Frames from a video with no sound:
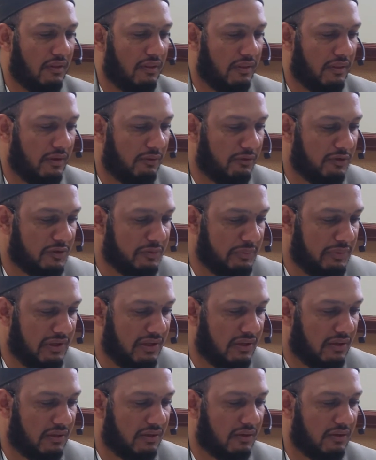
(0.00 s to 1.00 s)
They will
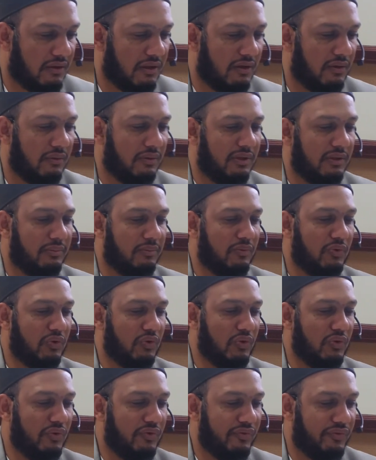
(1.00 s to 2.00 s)
speak, they will
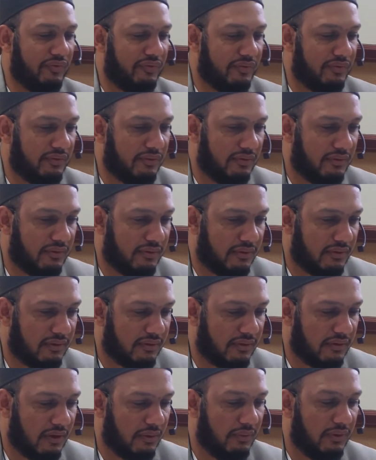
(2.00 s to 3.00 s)
move,
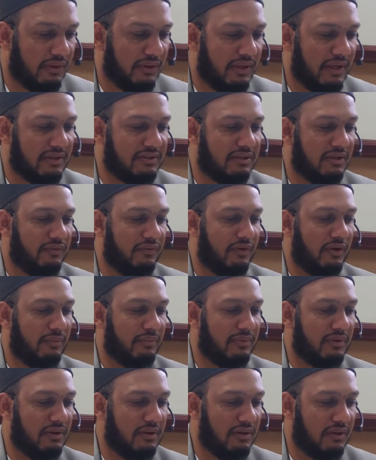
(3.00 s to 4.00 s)
they will exit
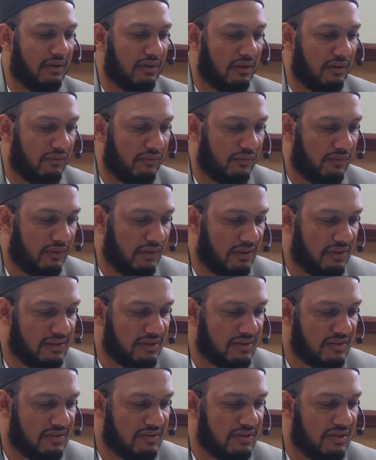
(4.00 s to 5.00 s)
from the grave.
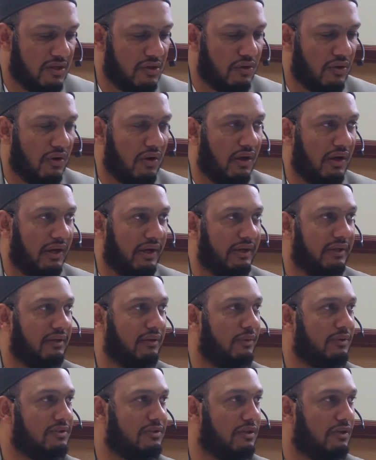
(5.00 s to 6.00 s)
Sira'an.
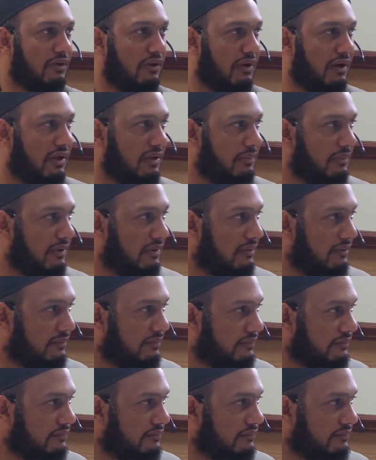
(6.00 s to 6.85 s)
What sira'an mean?